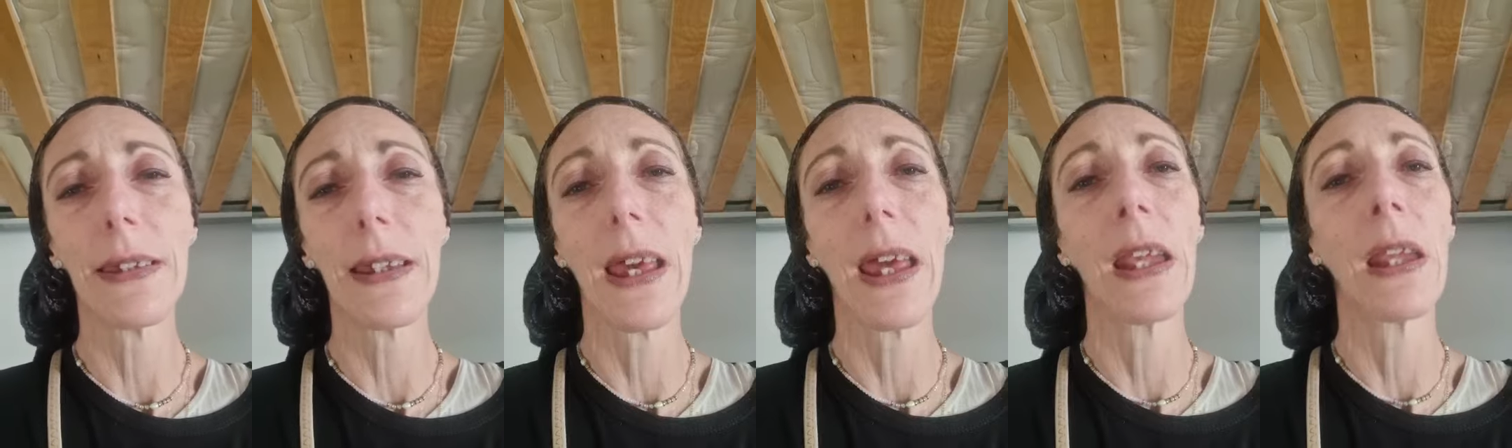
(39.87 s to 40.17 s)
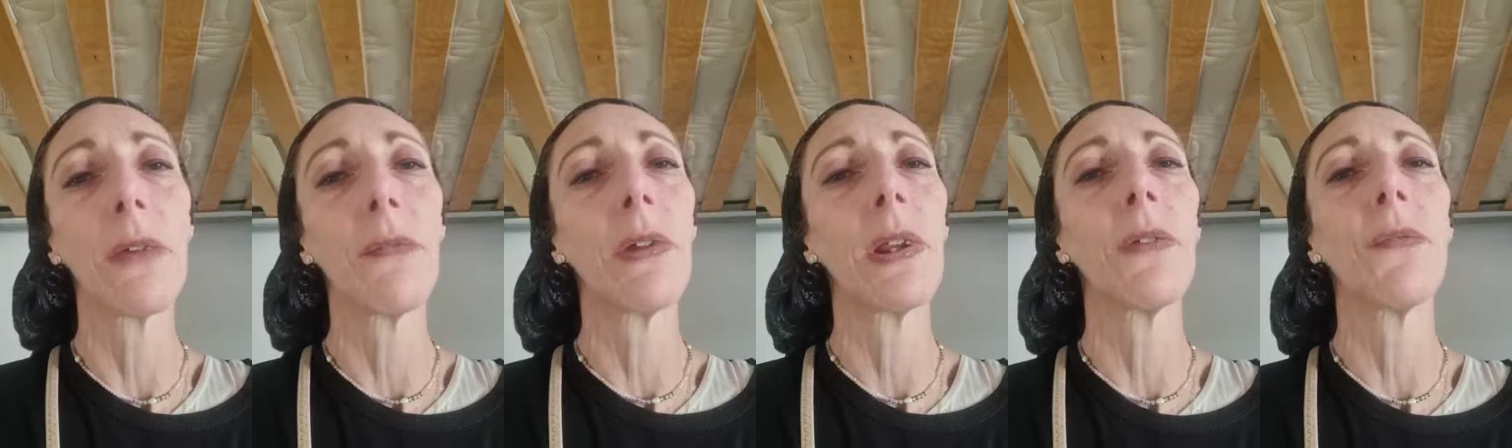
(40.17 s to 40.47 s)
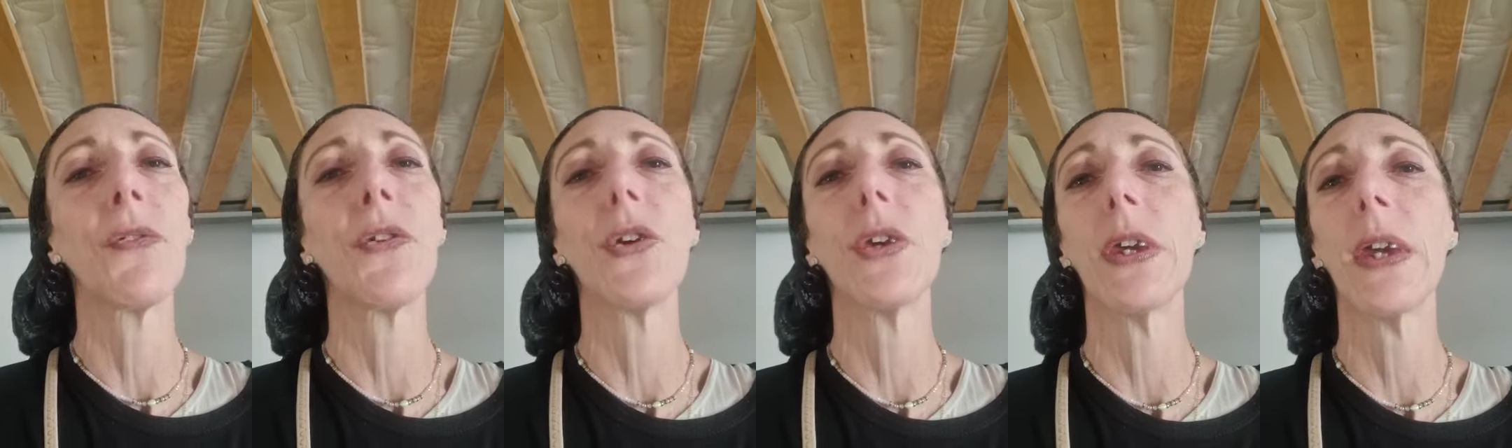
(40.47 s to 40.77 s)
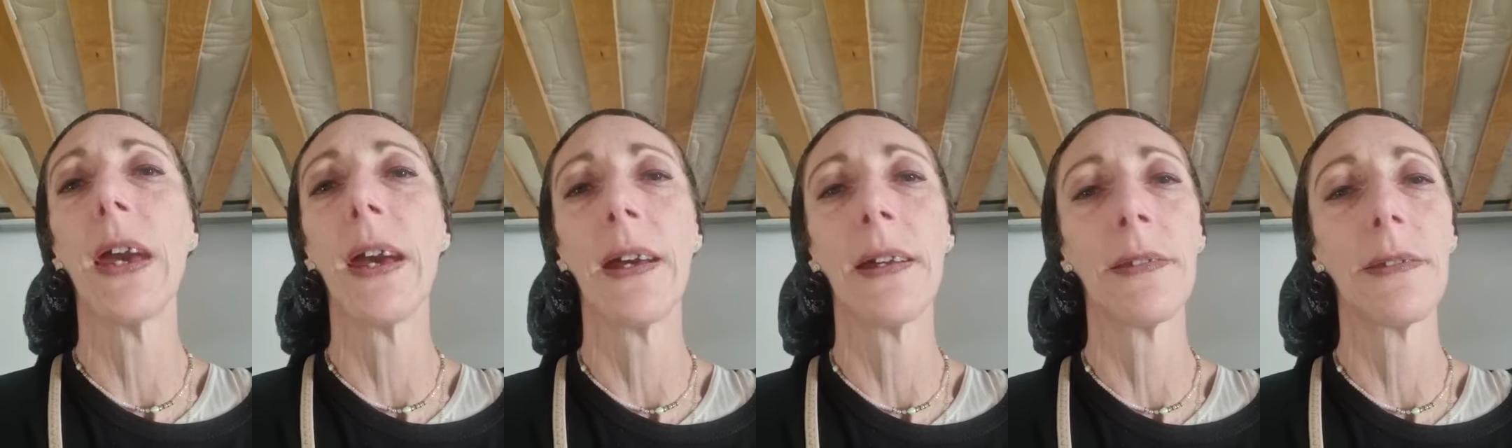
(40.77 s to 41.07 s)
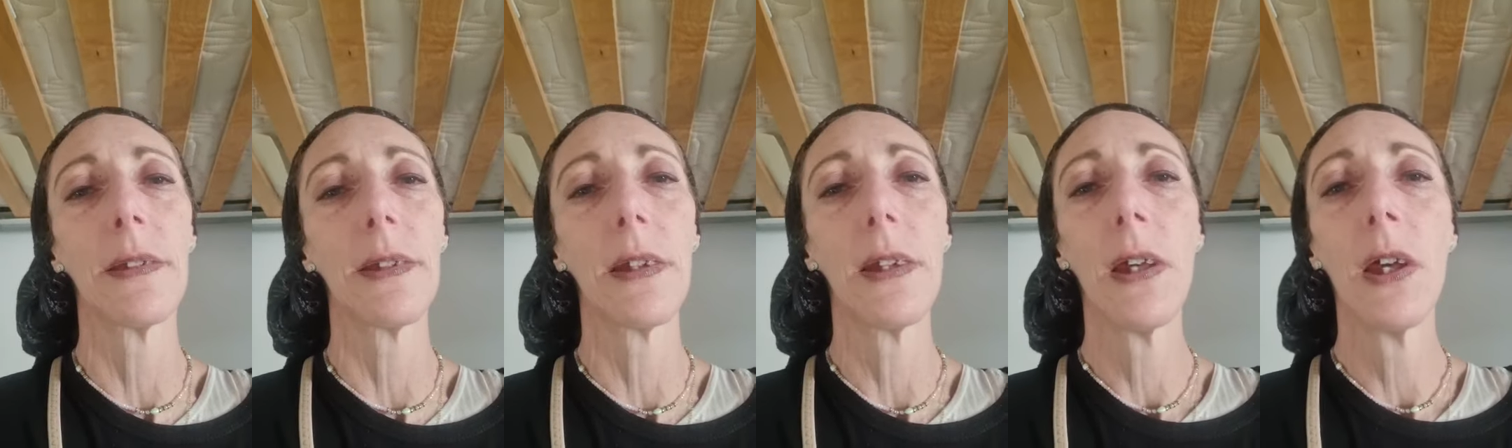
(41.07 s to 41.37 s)
And even if you
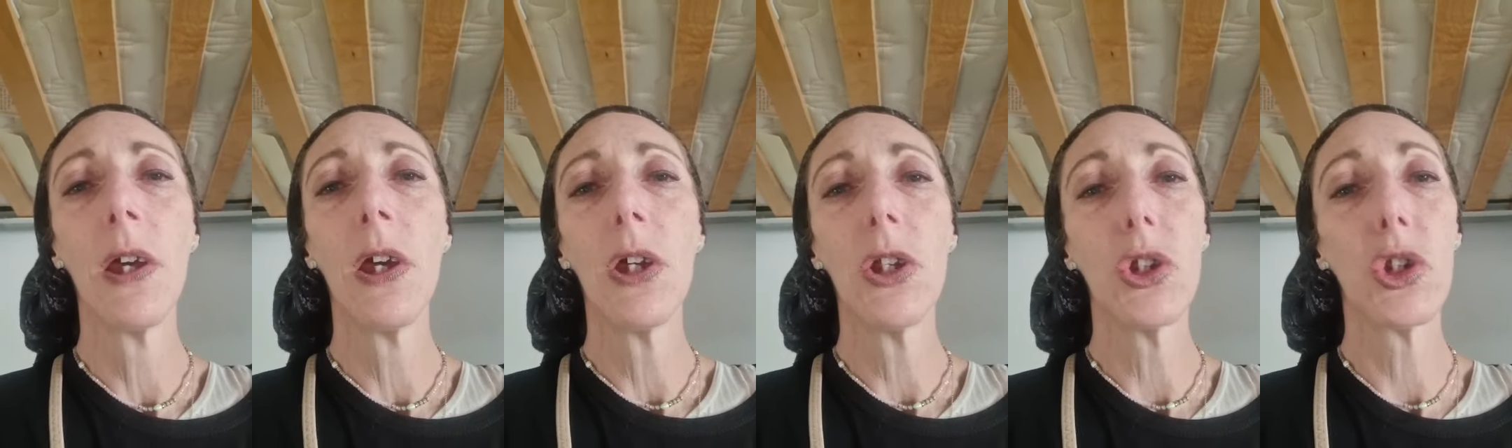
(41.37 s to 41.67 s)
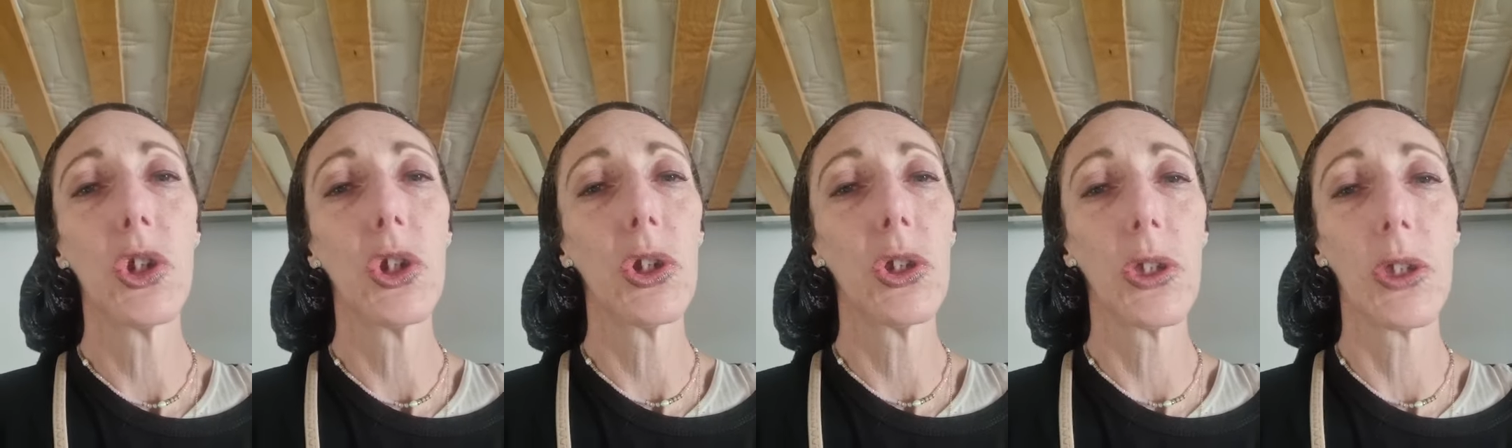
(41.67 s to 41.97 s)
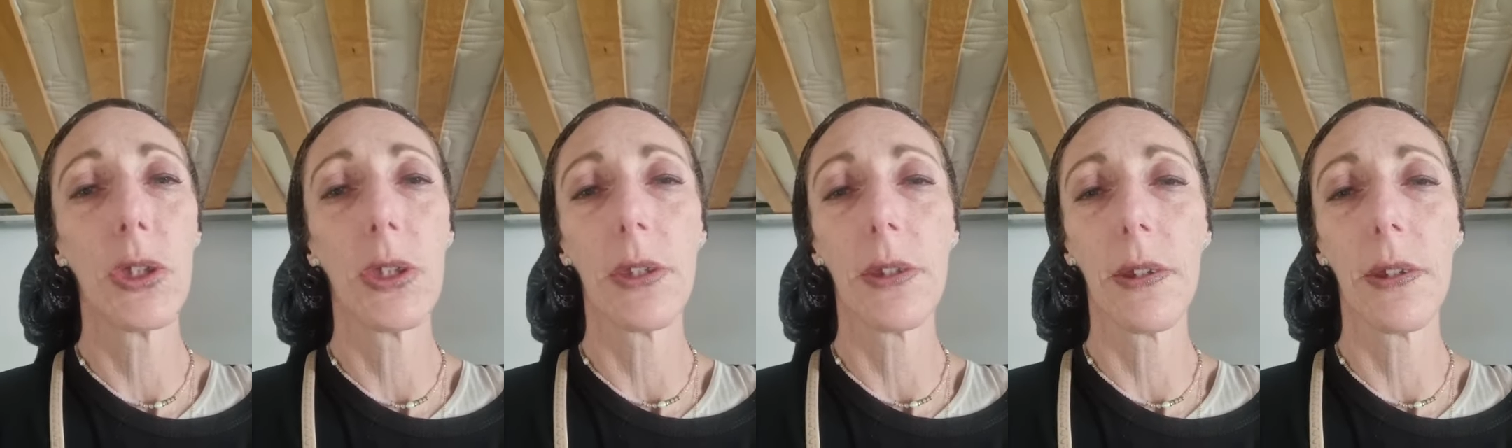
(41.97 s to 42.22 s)
can't, just